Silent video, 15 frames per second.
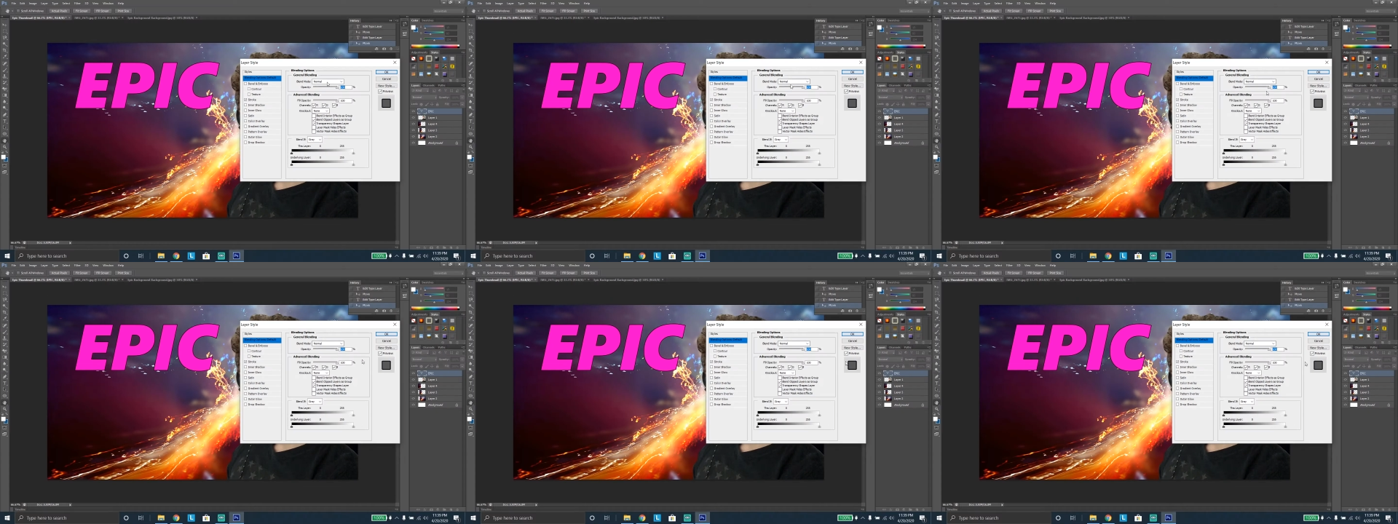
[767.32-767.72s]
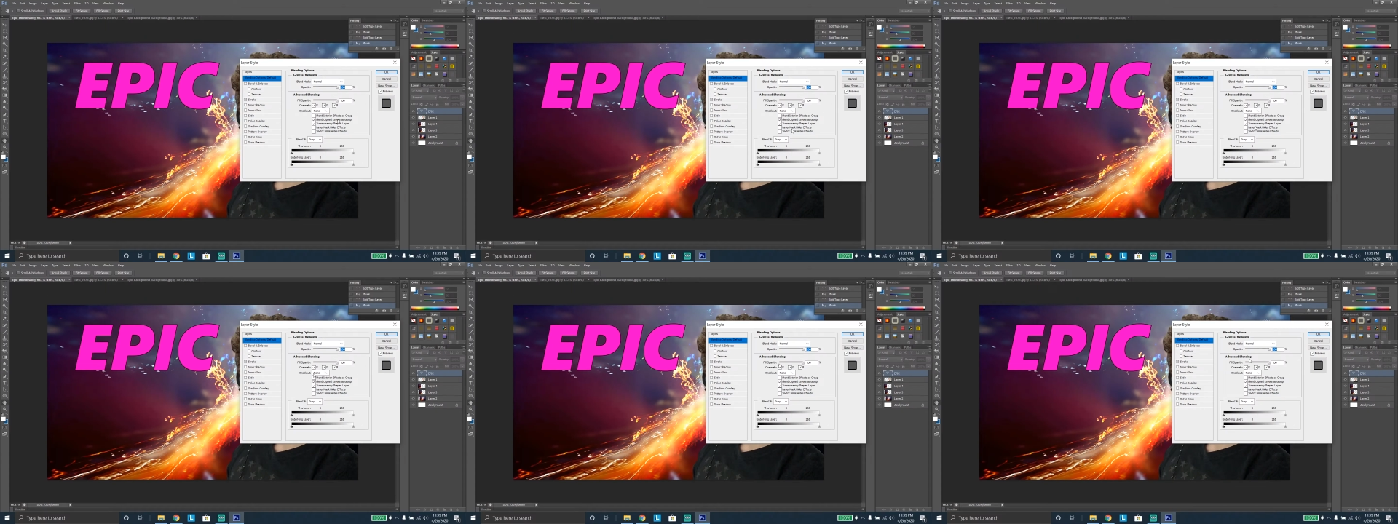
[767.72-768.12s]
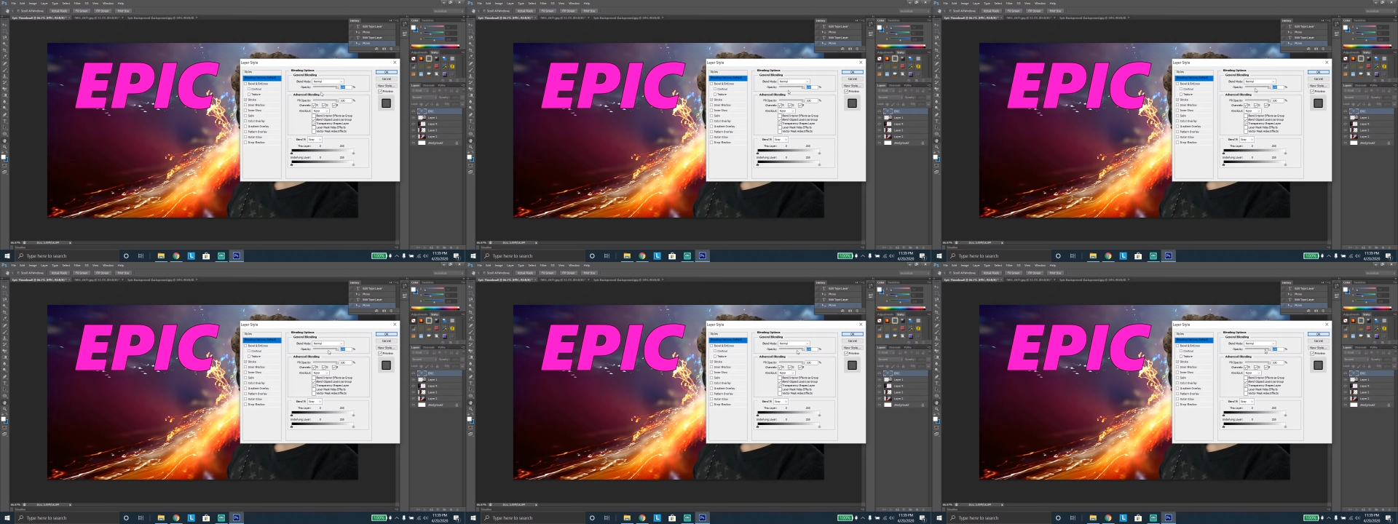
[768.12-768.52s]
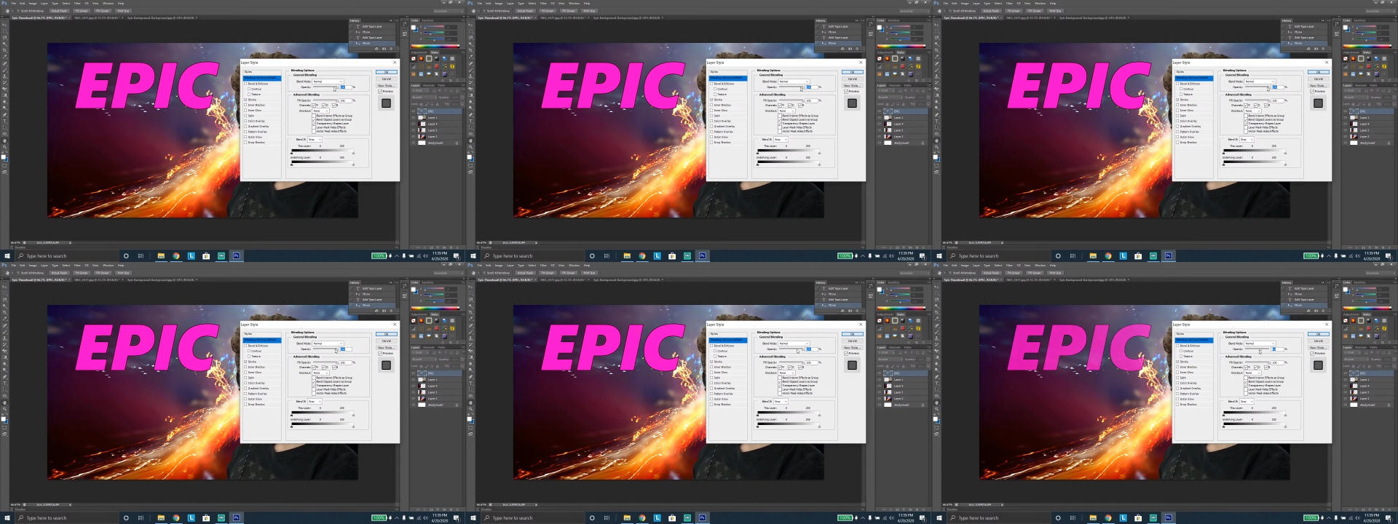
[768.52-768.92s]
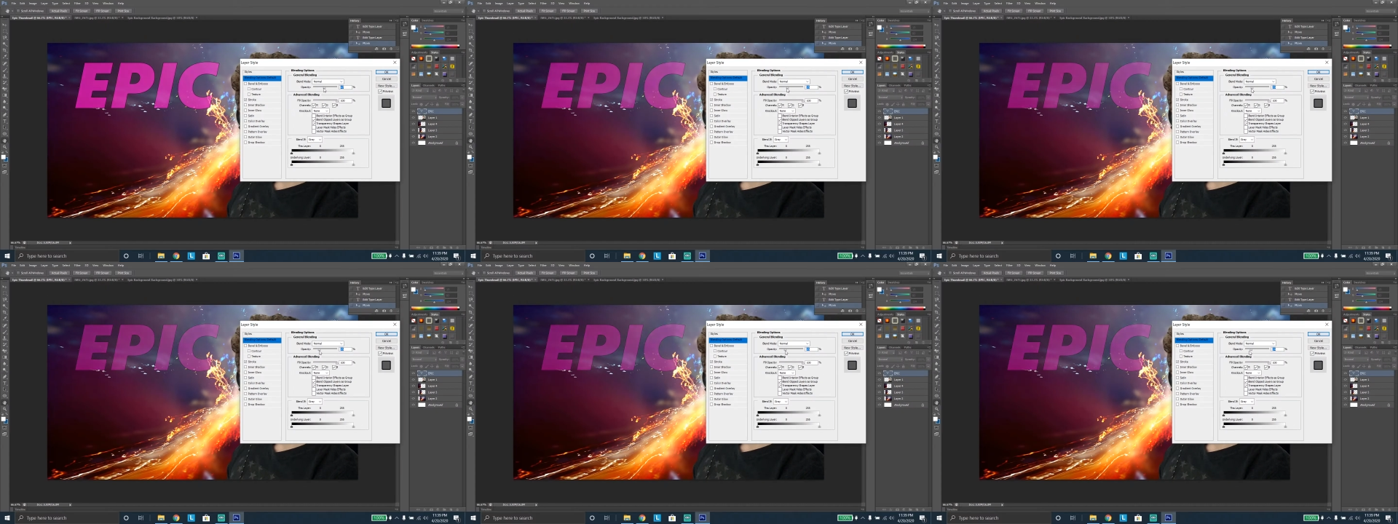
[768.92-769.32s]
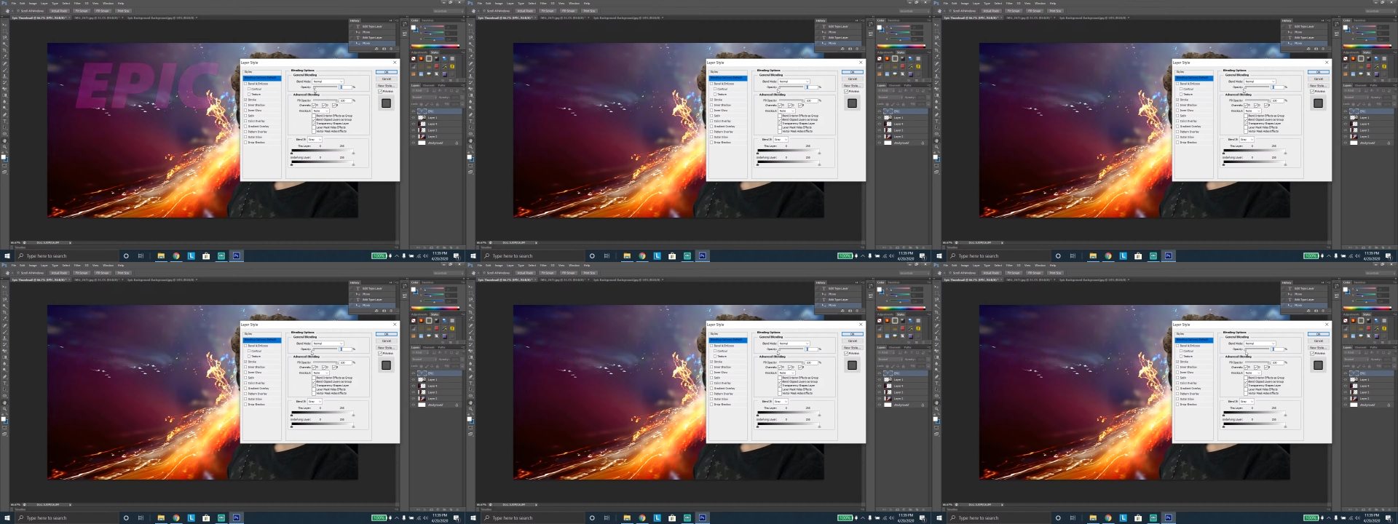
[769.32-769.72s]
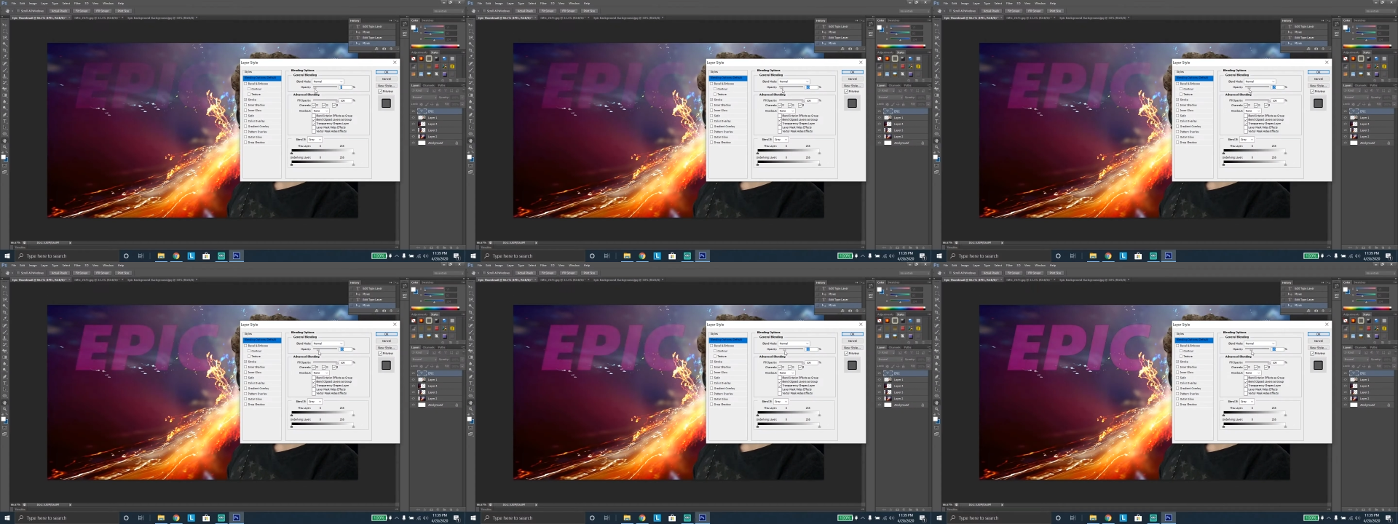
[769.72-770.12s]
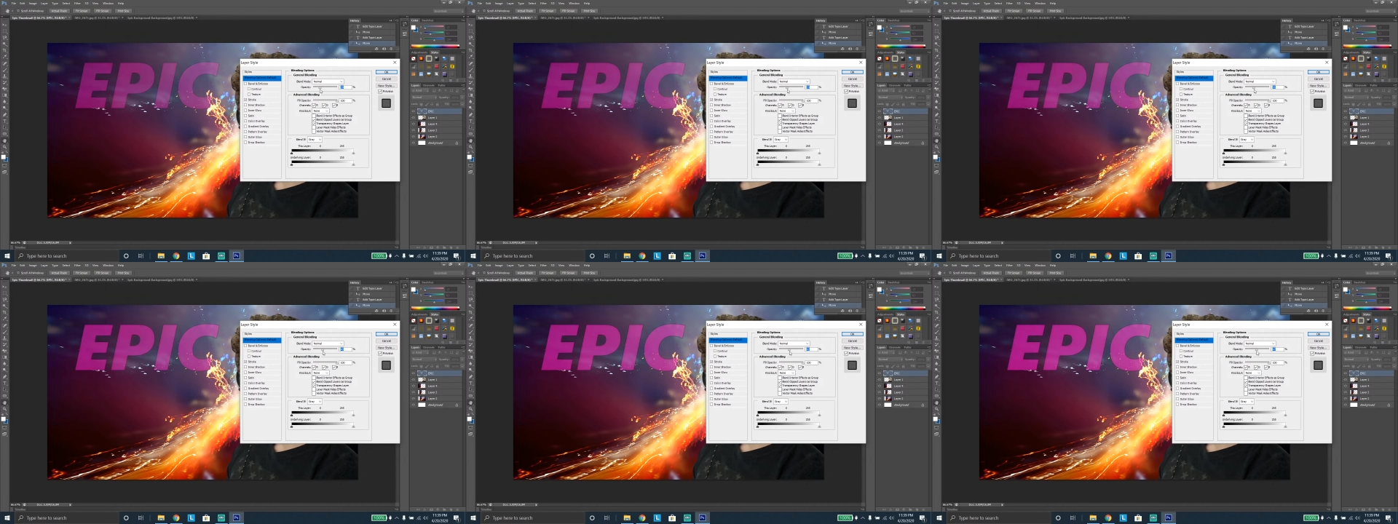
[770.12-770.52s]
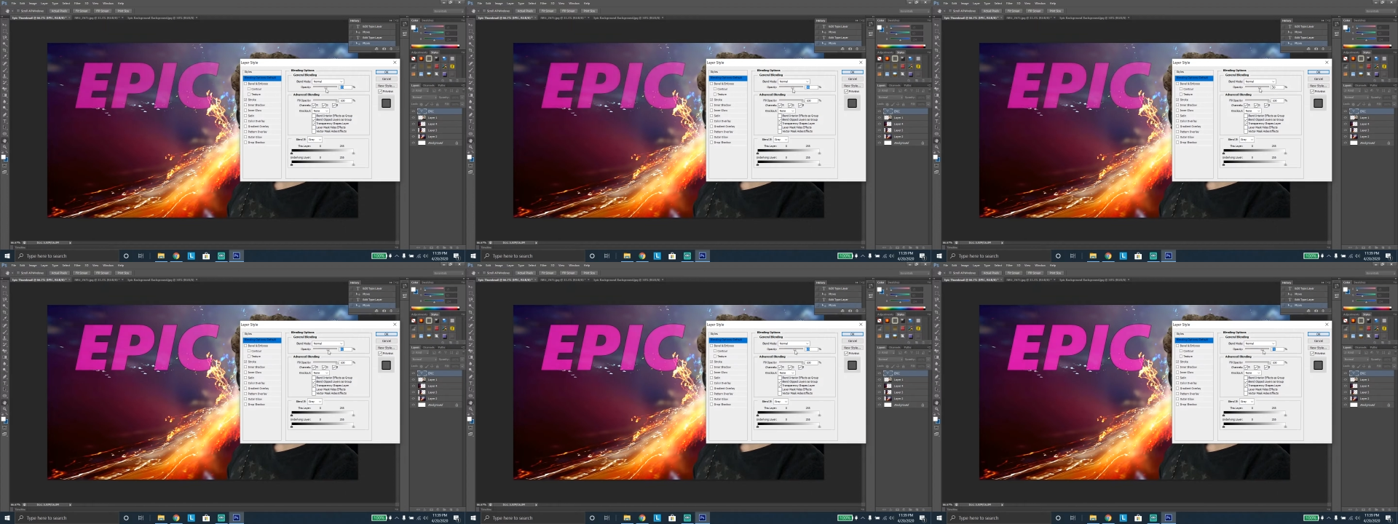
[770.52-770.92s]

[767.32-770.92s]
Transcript: Nobody's mouth can be seen.